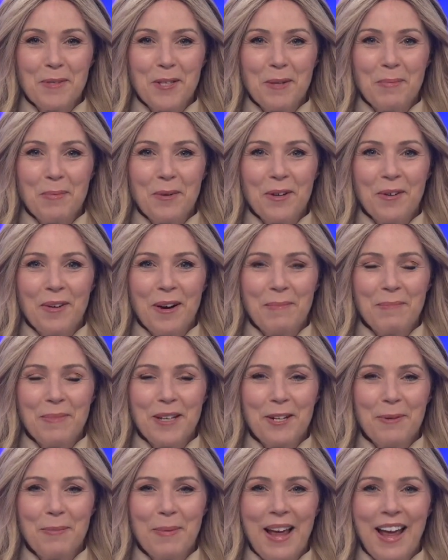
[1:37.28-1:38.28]
to the program,
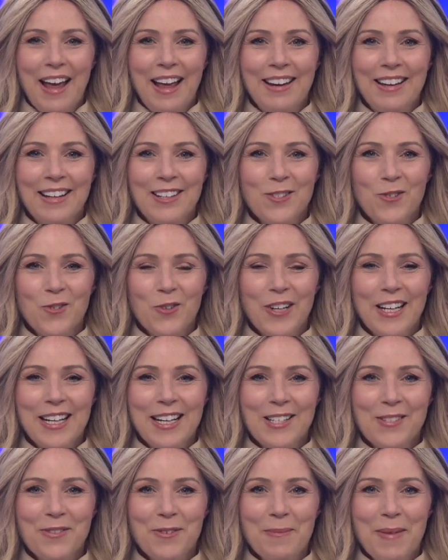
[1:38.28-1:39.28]
Peter Pan. He is
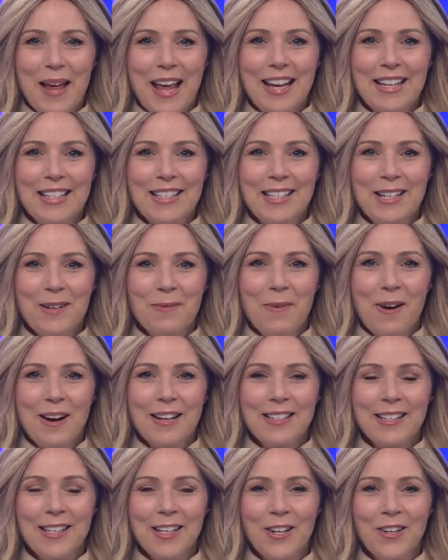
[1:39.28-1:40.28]
joining us from
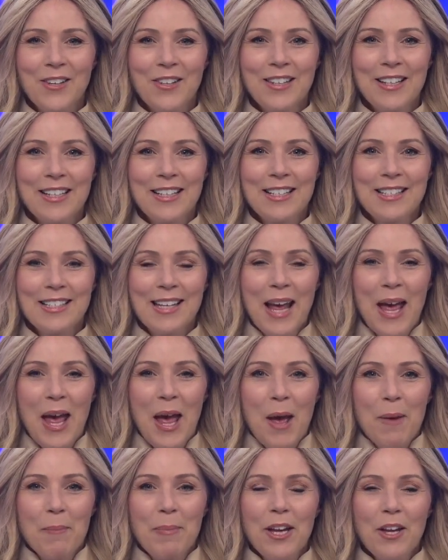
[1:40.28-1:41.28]
ACY Securities.
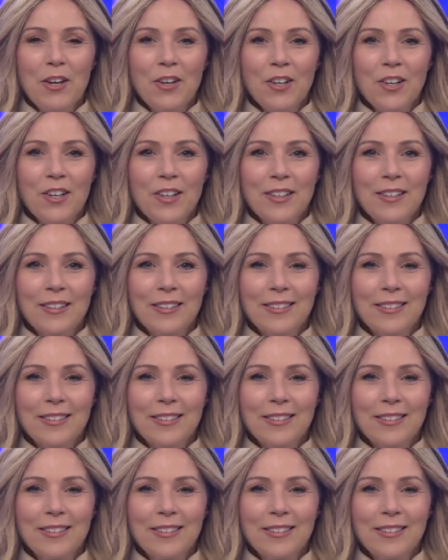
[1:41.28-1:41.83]
Peter,